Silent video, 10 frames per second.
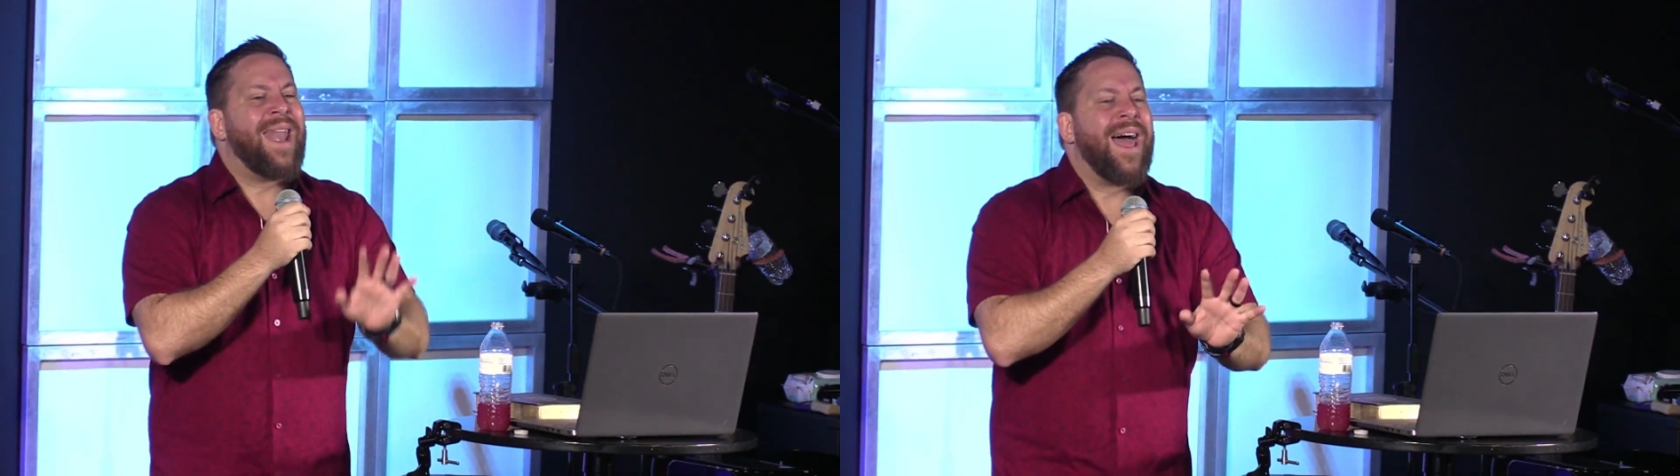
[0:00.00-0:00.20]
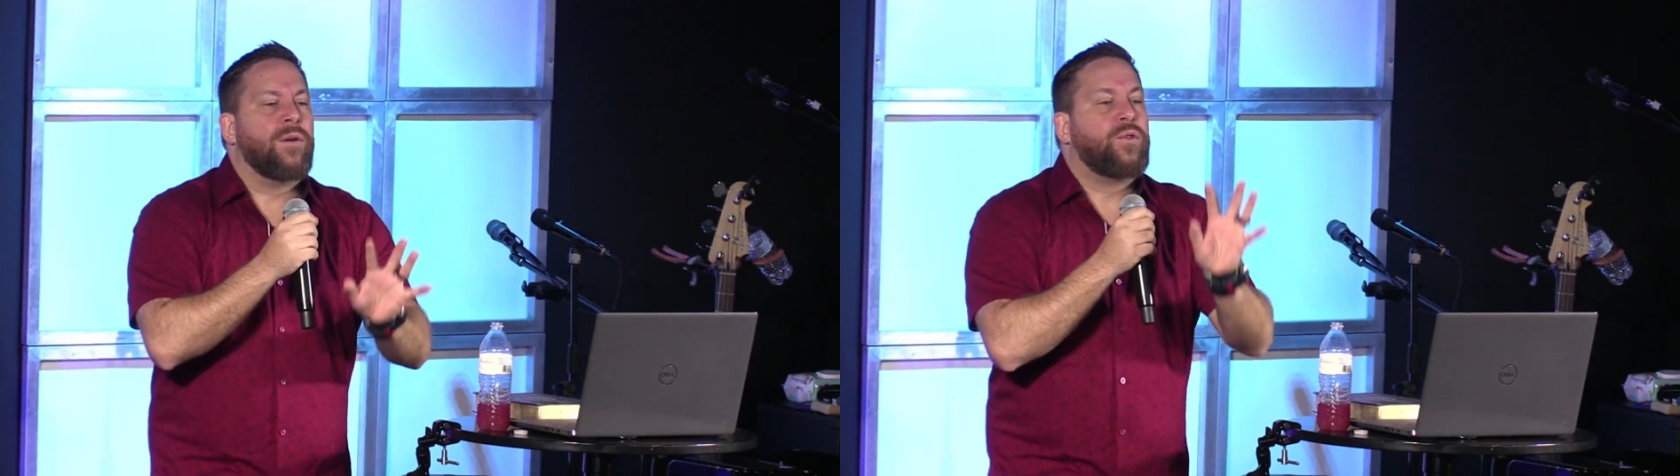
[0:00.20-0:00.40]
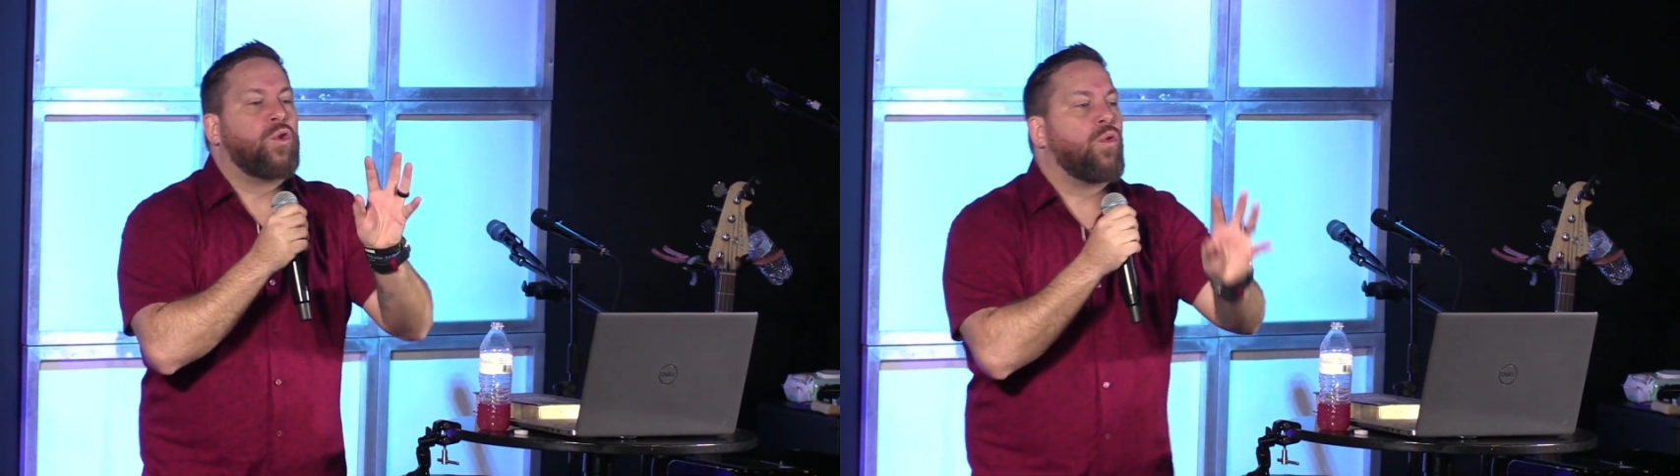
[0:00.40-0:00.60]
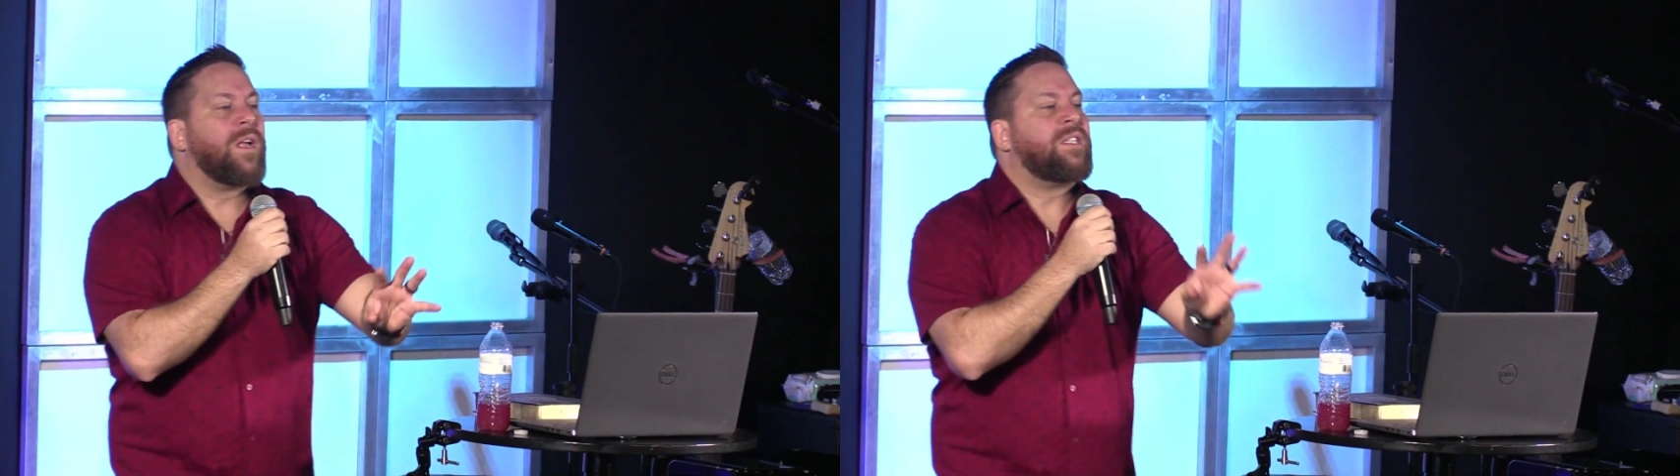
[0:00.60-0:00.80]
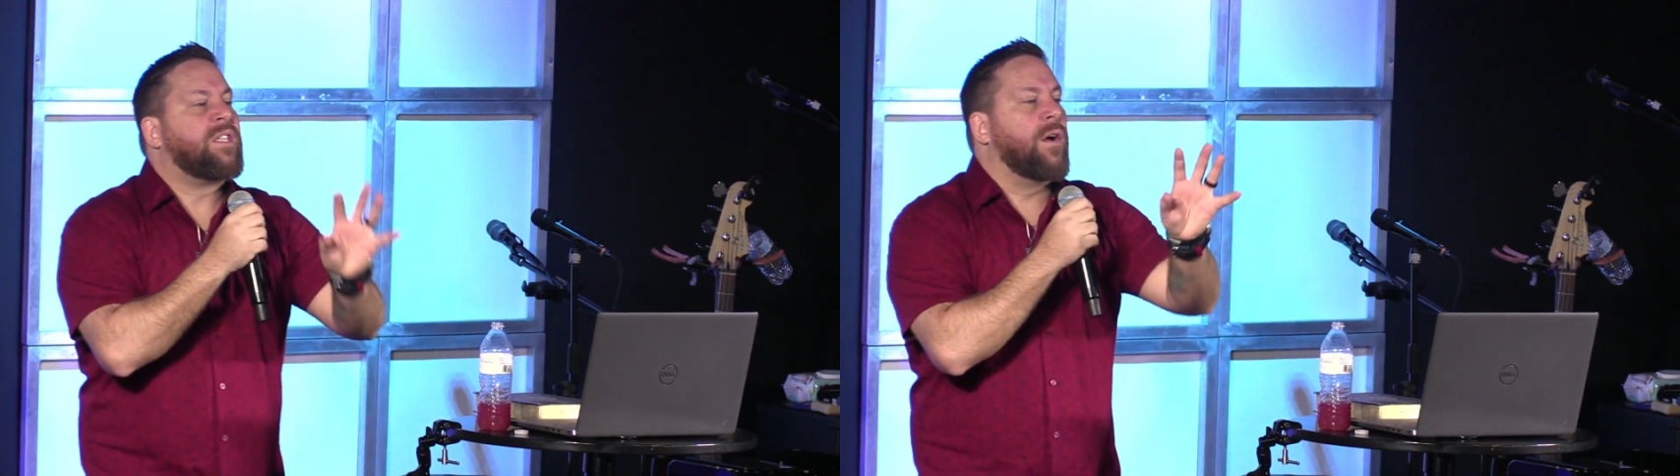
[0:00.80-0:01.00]
out of
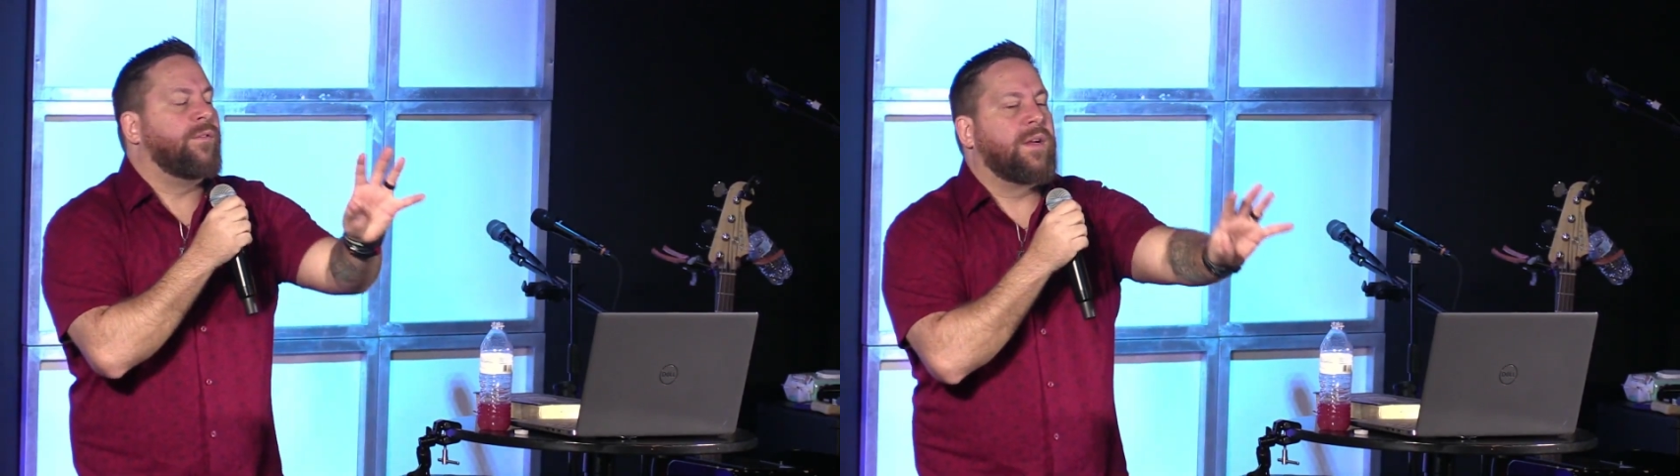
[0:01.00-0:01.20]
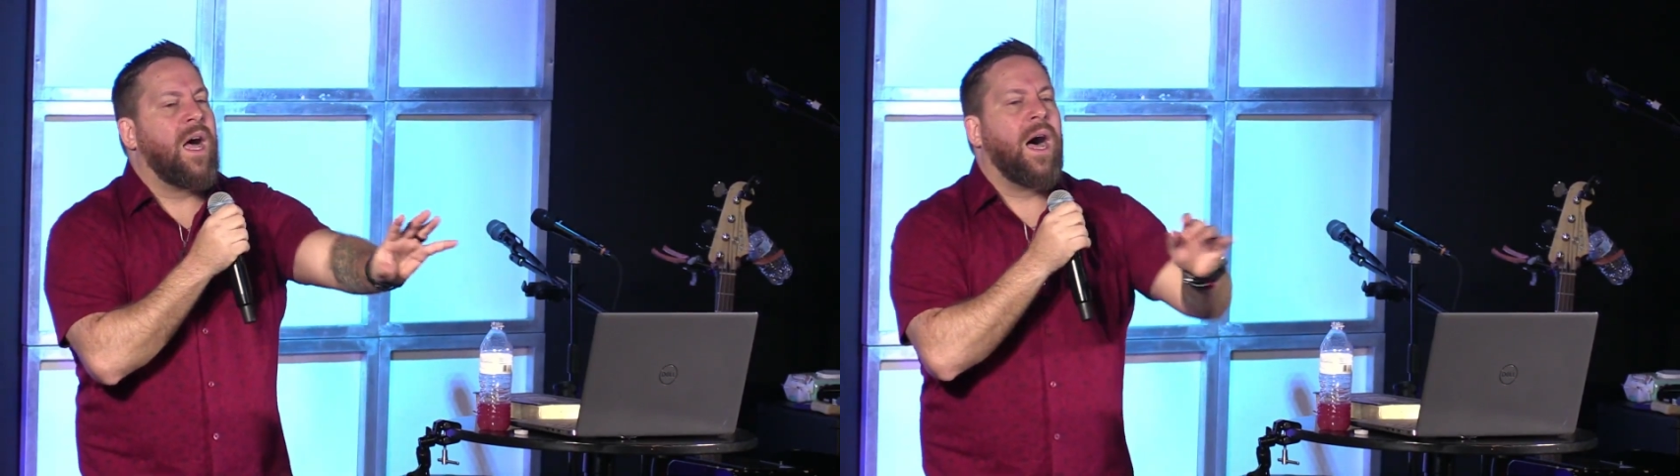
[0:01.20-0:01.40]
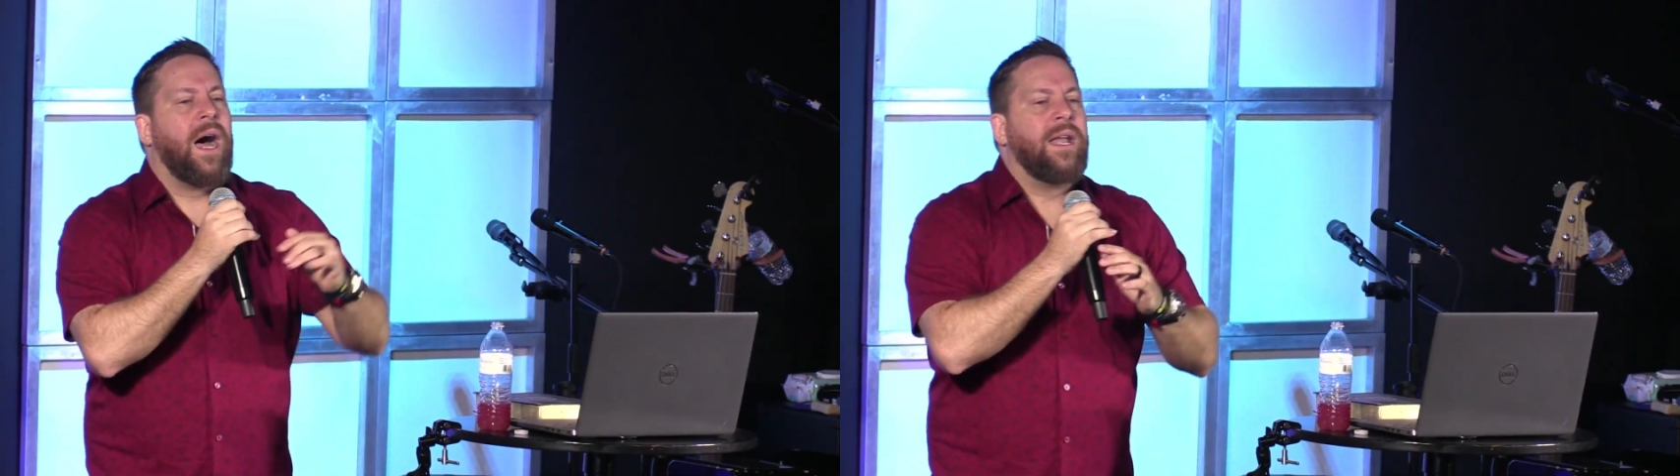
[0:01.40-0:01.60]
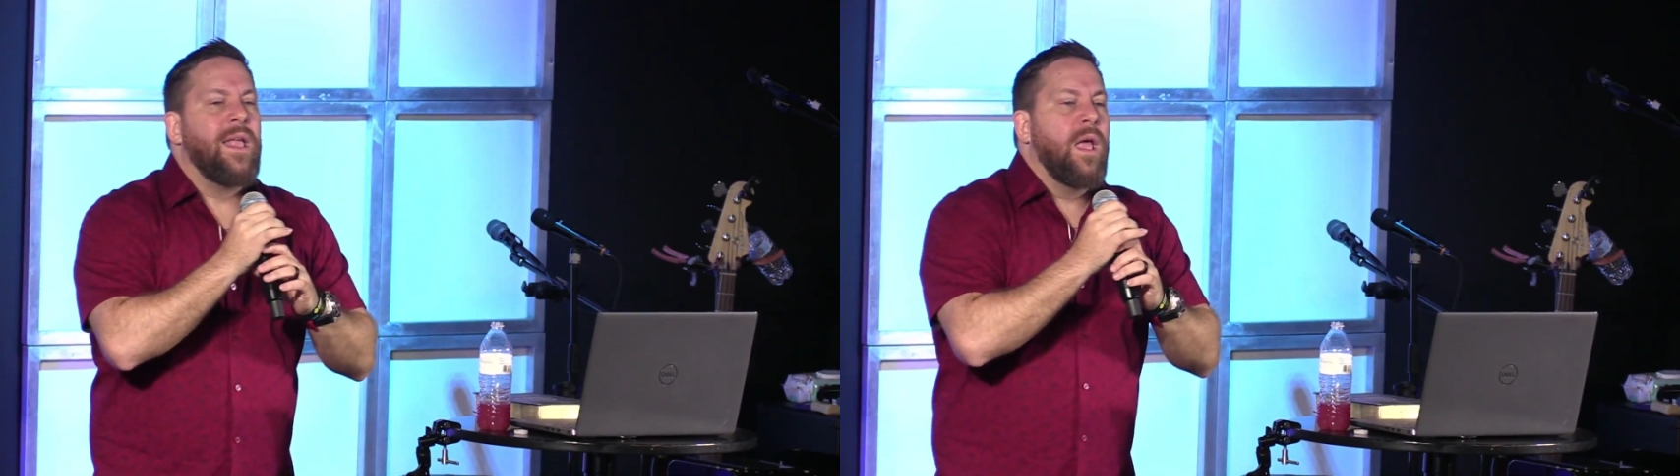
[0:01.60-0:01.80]
trust of God,